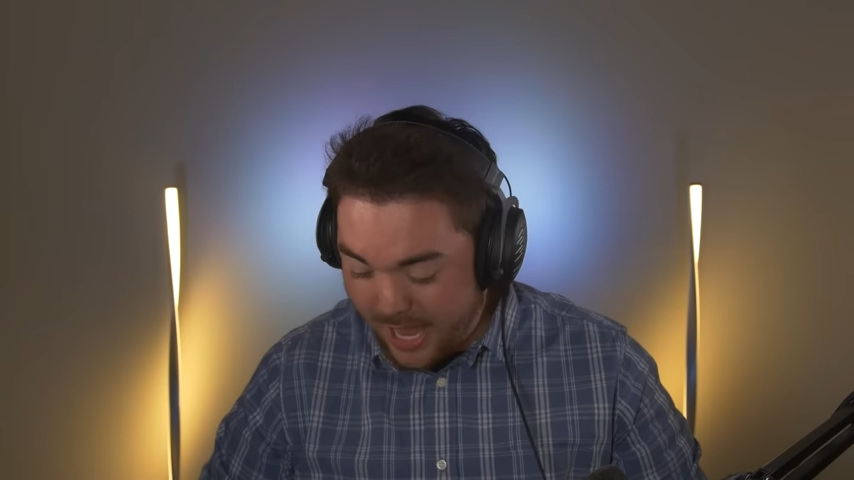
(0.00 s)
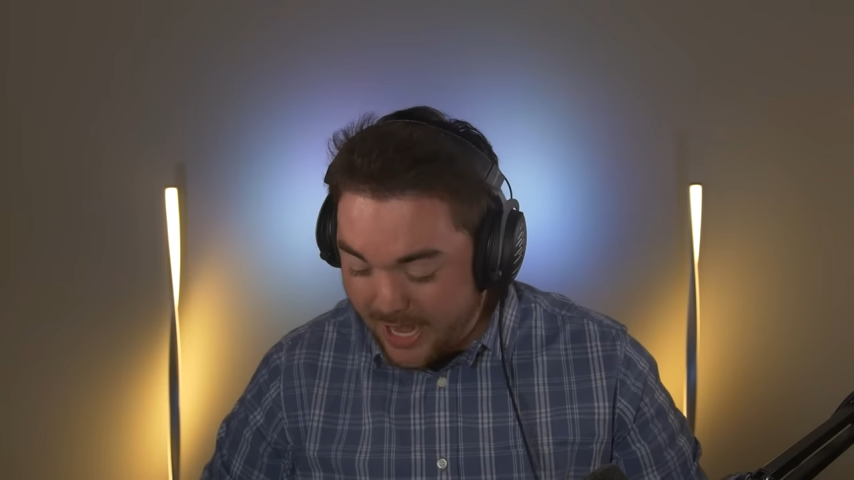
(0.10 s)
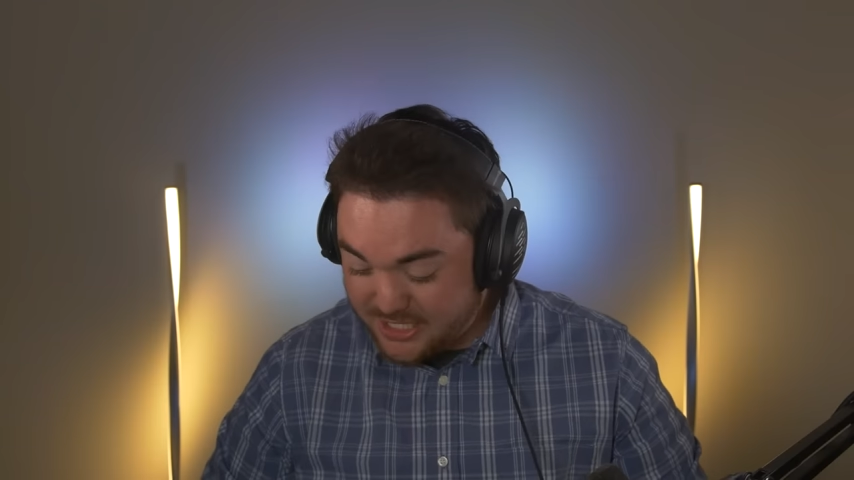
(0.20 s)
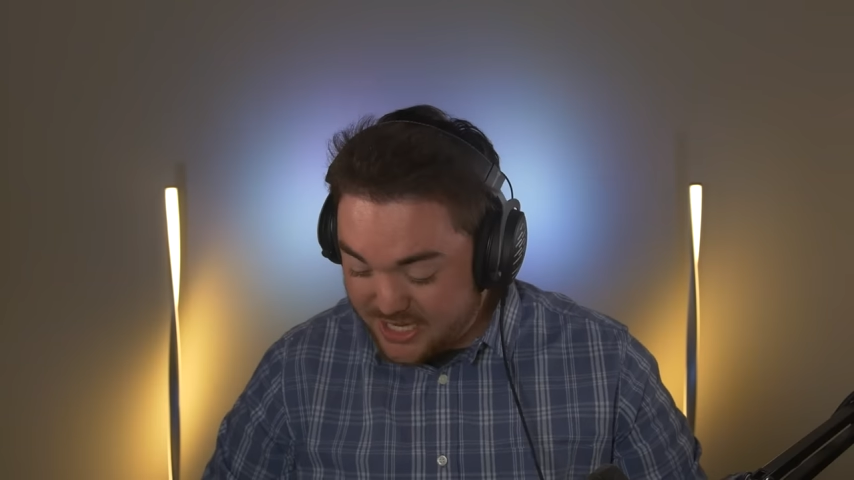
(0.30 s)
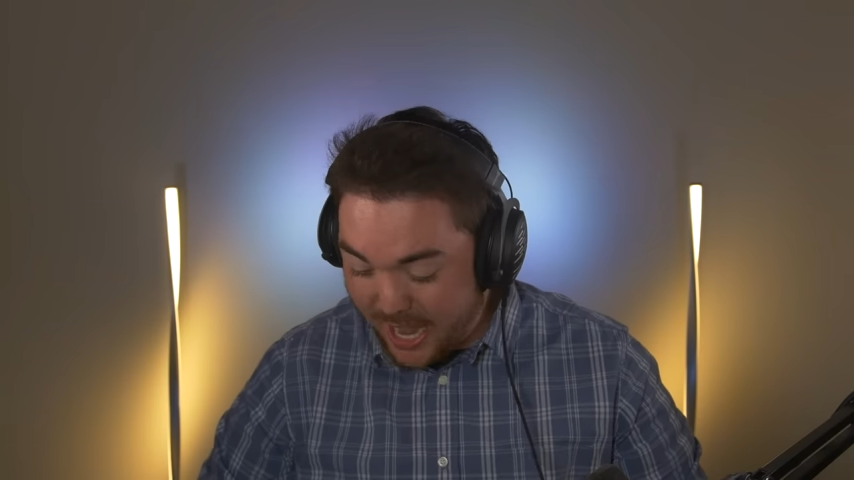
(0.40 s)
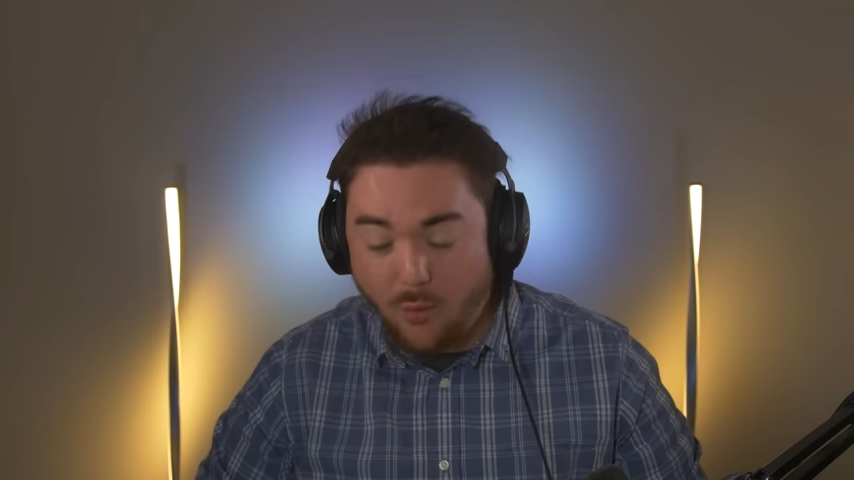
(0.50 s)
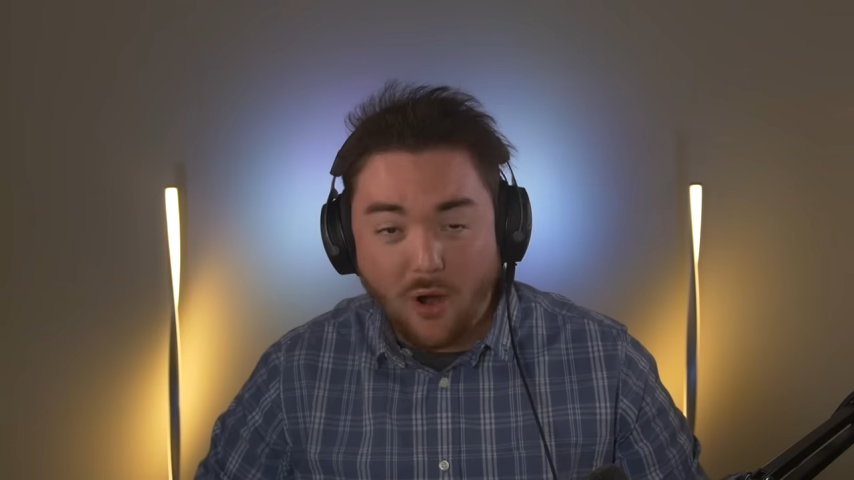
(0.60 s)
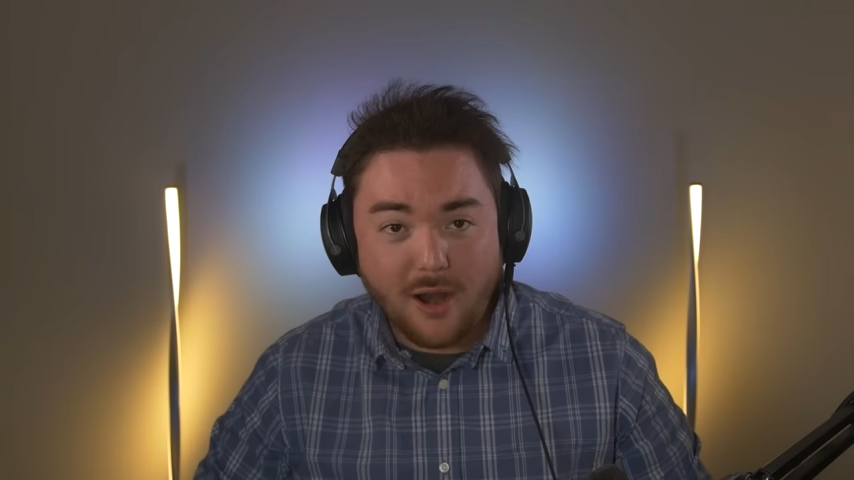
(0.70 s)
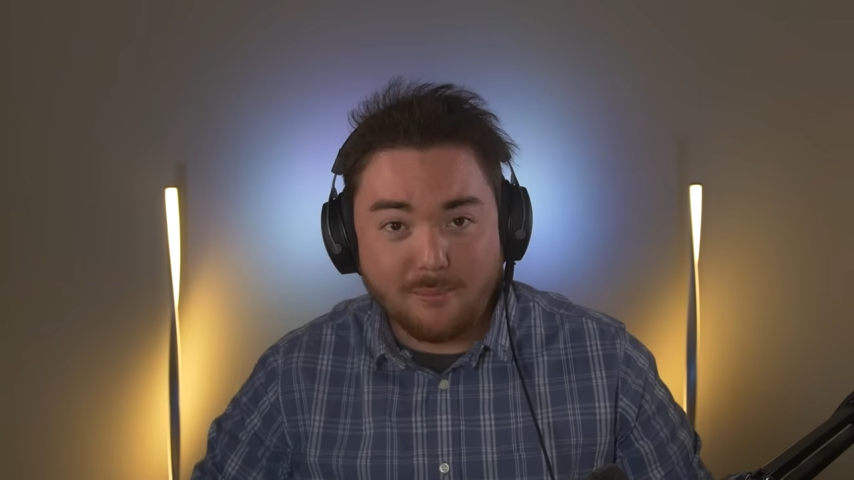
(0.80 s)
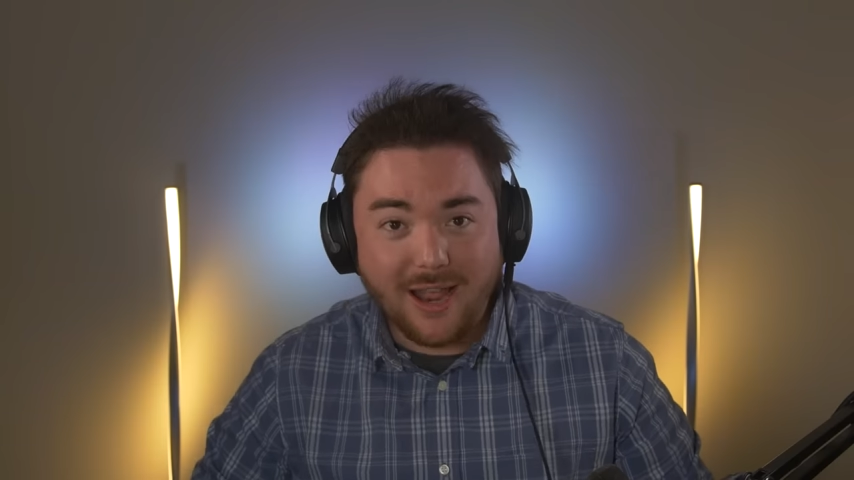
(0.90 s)
and is now
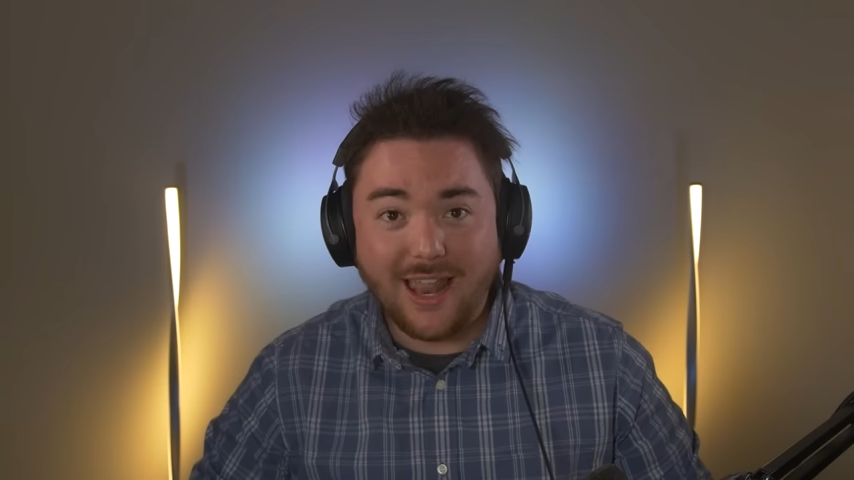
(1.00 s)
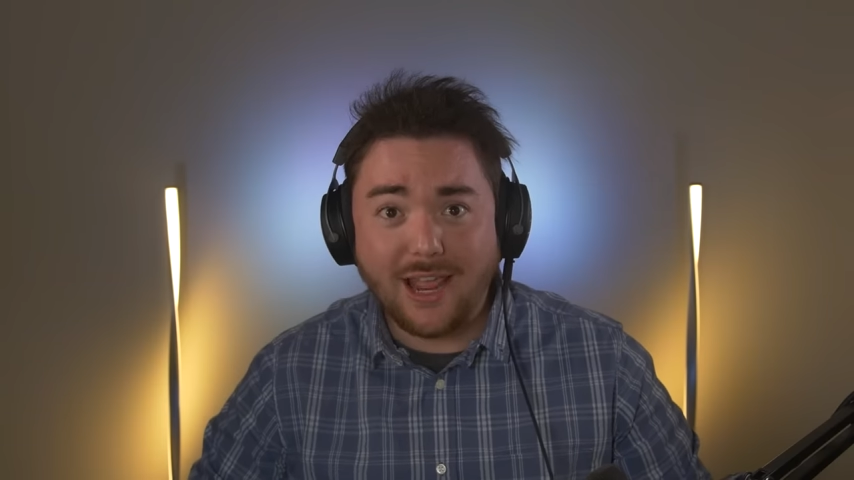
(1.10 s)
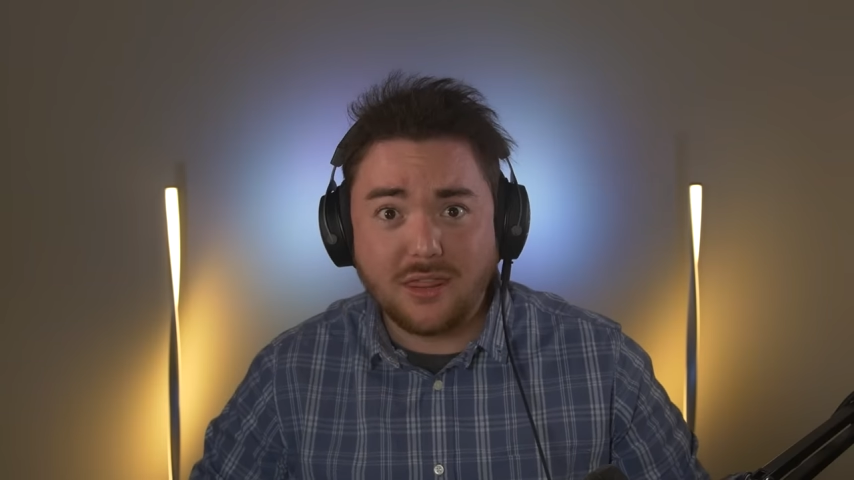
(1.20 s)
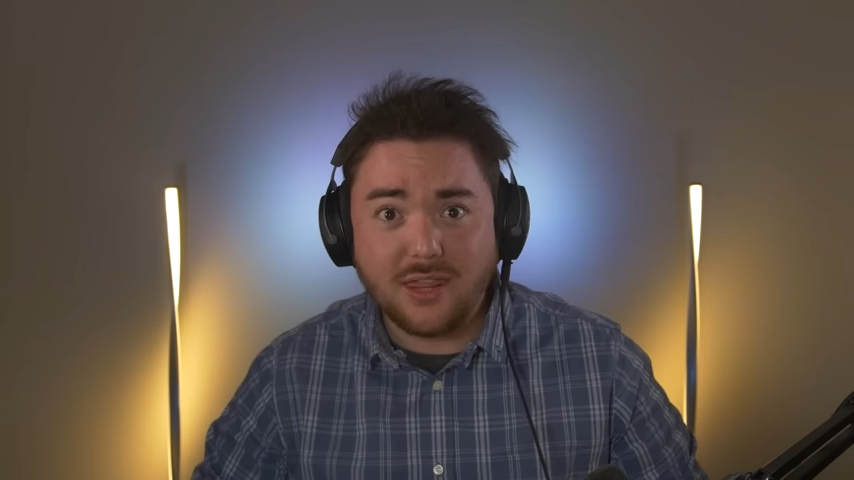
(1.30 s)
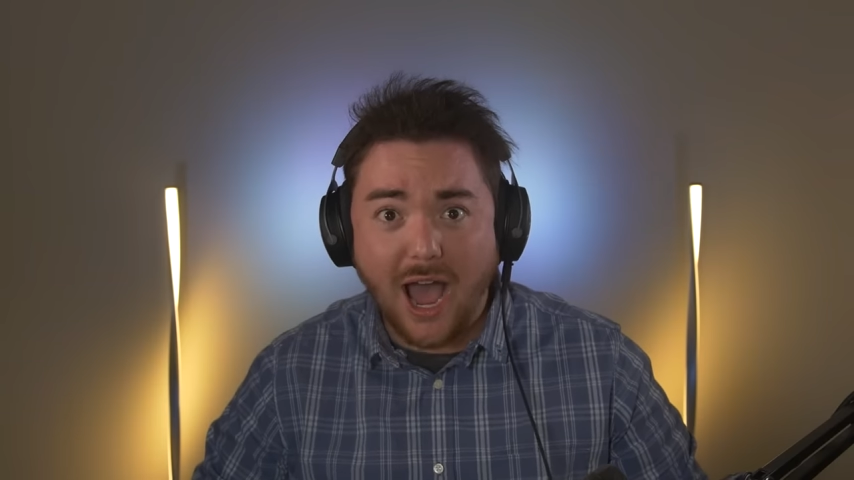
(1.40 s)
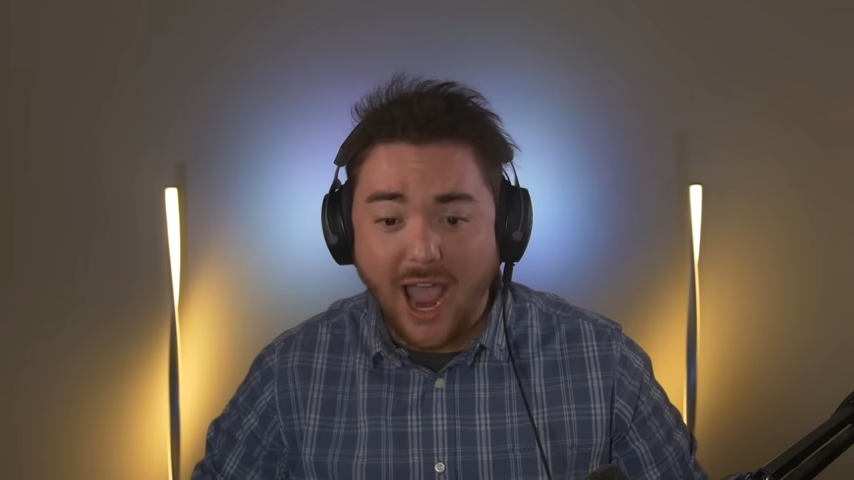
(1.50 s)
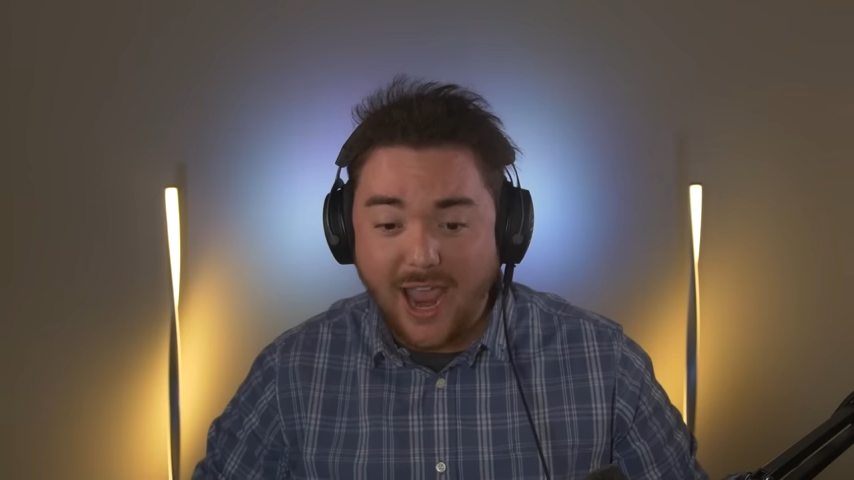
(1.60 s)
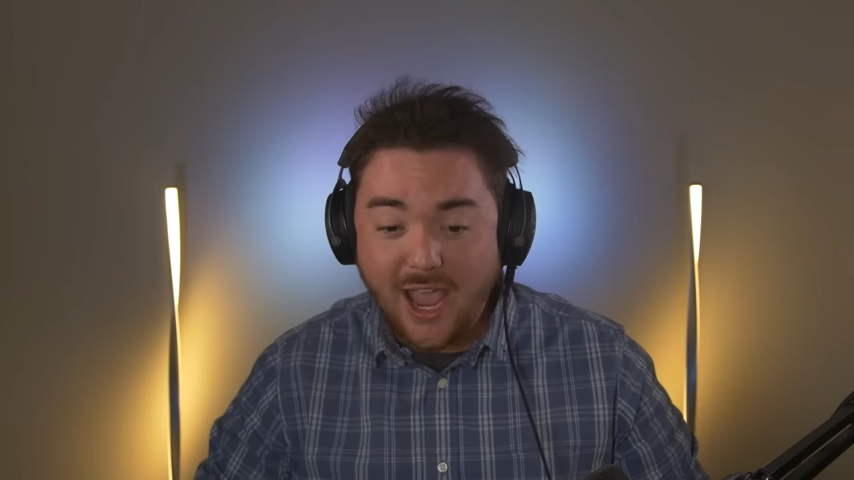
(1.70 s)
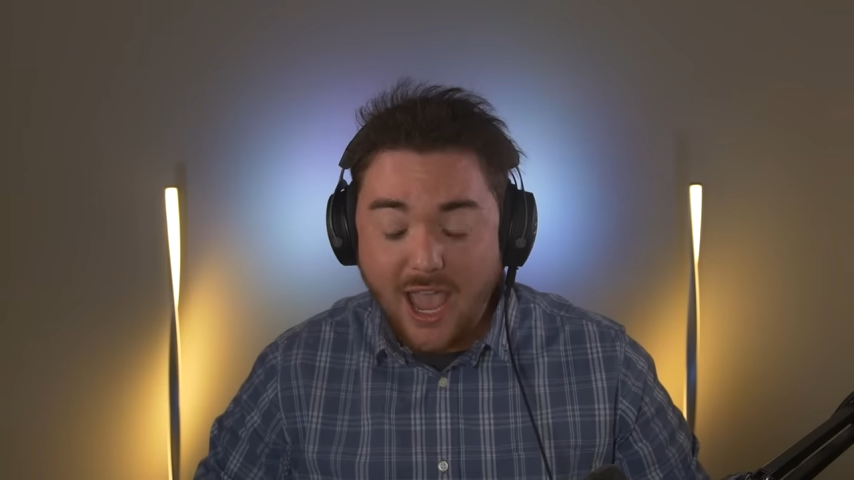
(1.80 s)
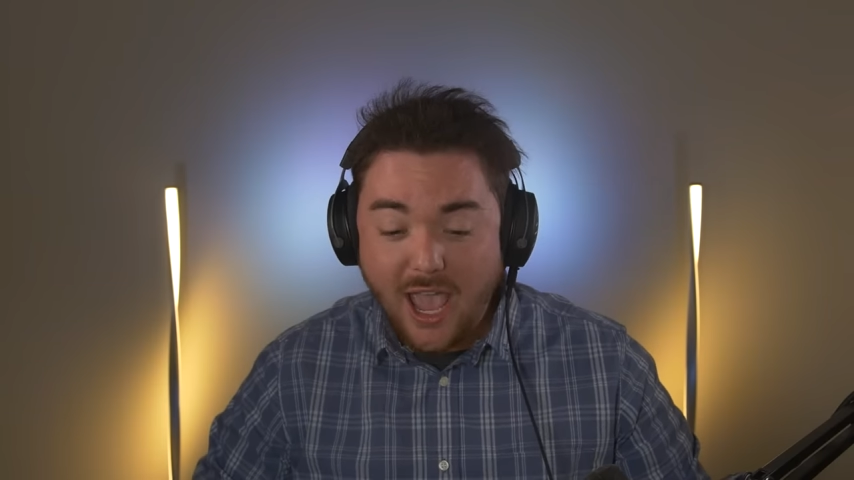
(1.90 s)
on my like thigh.